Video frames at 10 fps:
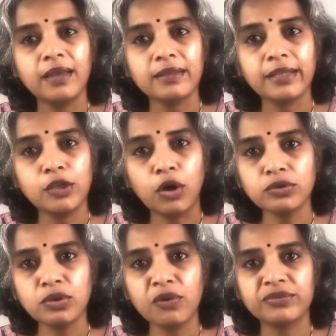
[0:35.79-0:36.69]
The
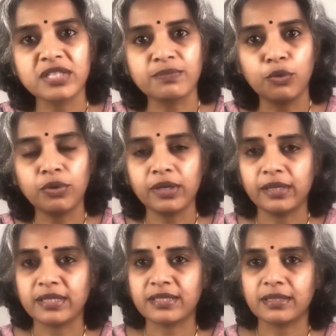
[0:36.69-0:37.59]
author of this book
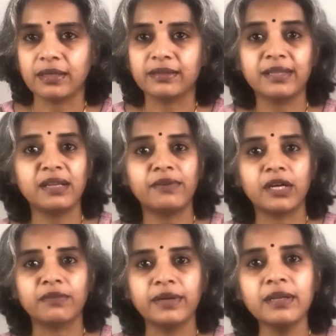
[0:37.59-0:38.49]
is
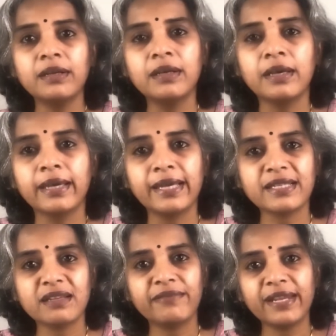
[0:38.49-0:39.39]
Thiruvalluvar. He
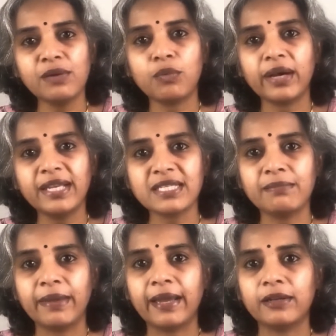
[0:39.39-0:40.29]
is a very wise
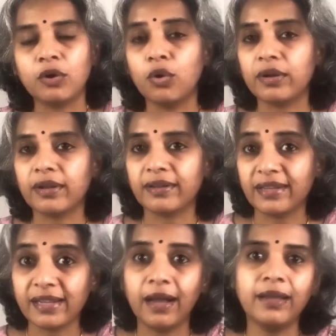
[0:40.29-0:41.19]
man or a
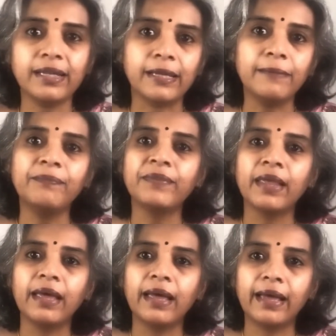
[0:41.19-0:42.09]
jnani,
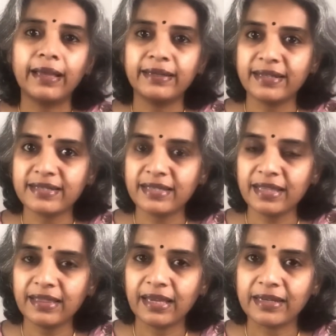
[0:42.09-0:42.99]
and it is said
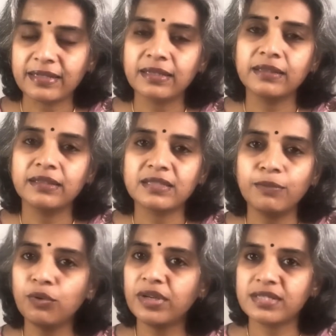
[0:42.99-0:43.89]
that this
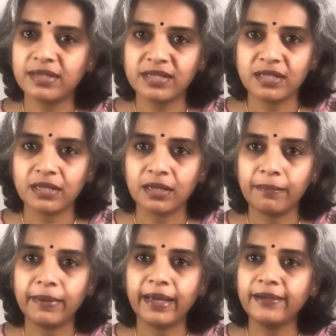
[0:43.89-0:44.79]
book is written
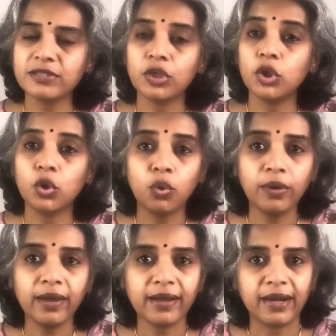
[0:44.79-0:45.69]
by his
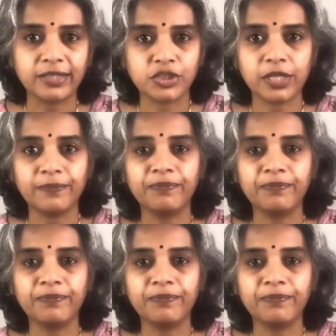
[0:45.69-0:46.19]
yoga kachi.